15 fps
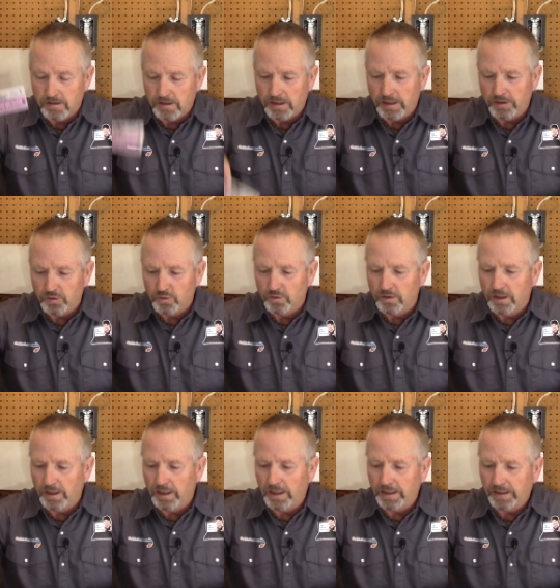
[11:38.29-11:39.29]
I do not
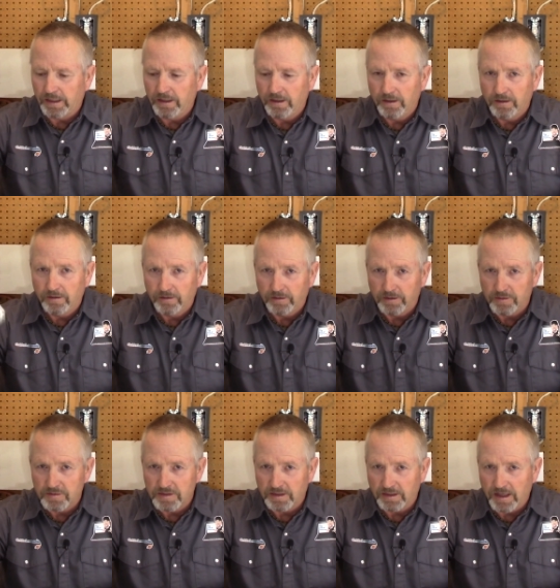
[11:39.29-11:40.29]
like
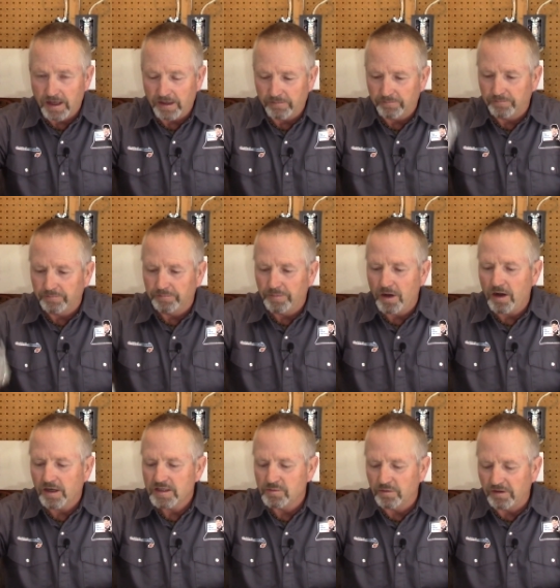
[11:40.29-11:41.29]
using that
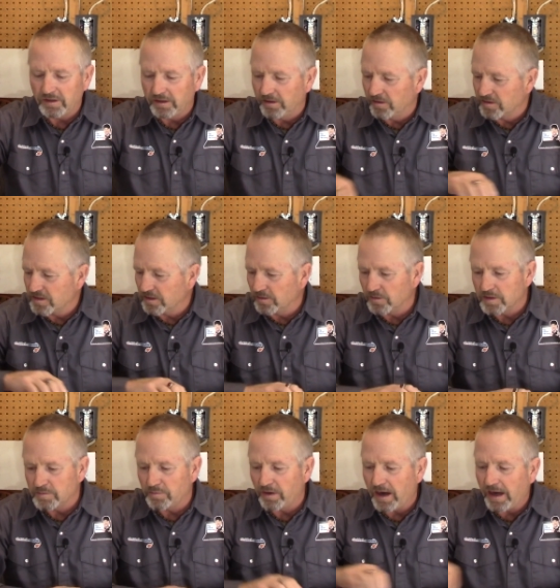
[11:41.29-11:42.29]
box with ears and those
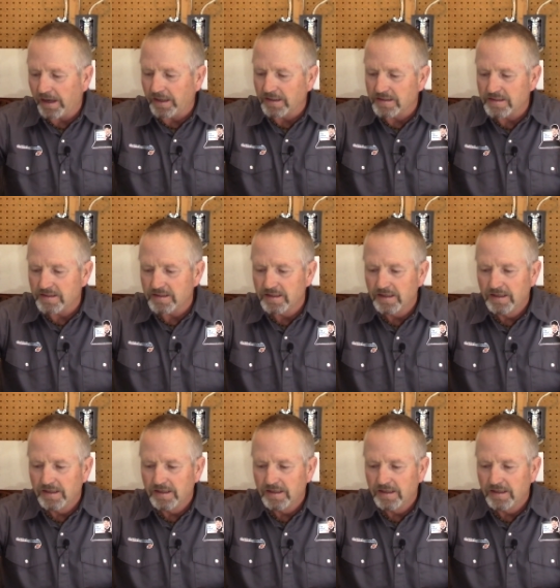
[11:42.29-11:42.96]
brackets.